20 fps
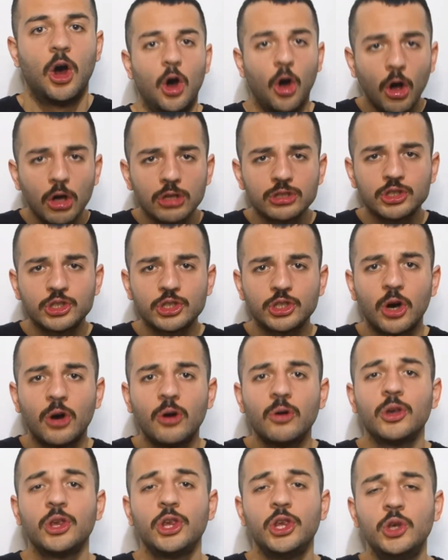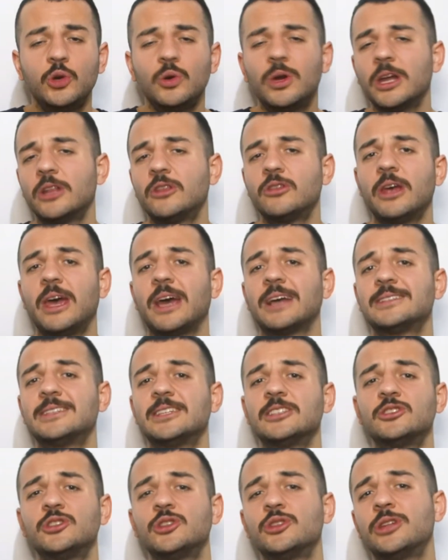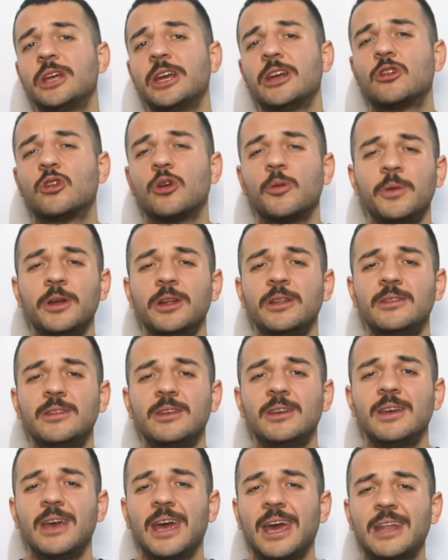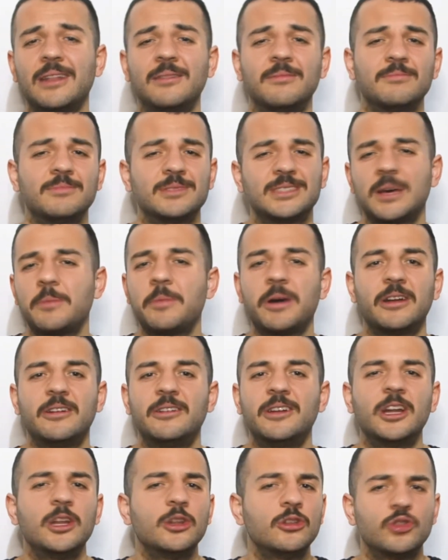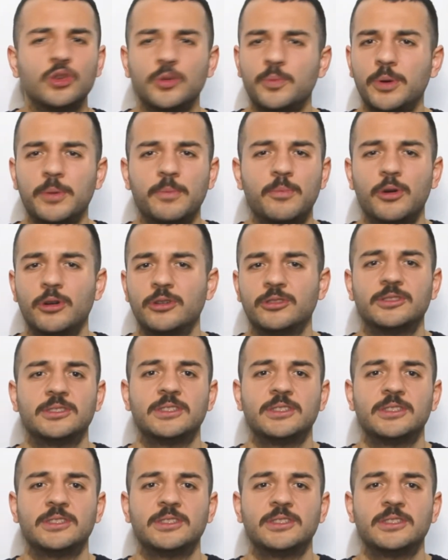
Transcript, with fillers: Also, you get access to their community and some other not super important